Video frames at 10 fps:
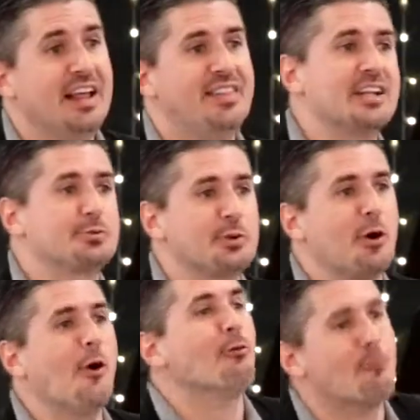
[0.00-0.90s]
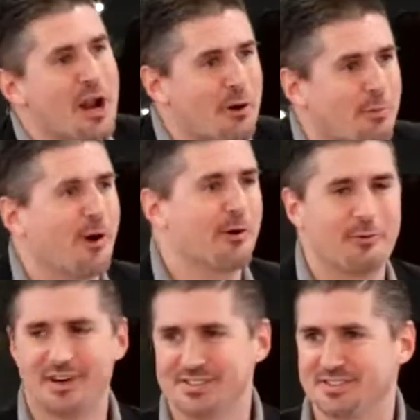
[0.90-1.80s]
That's what the whole rare part
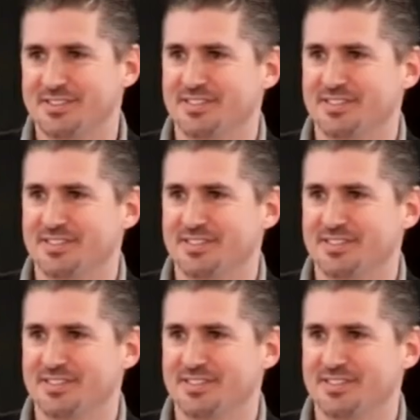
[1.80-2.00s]
was.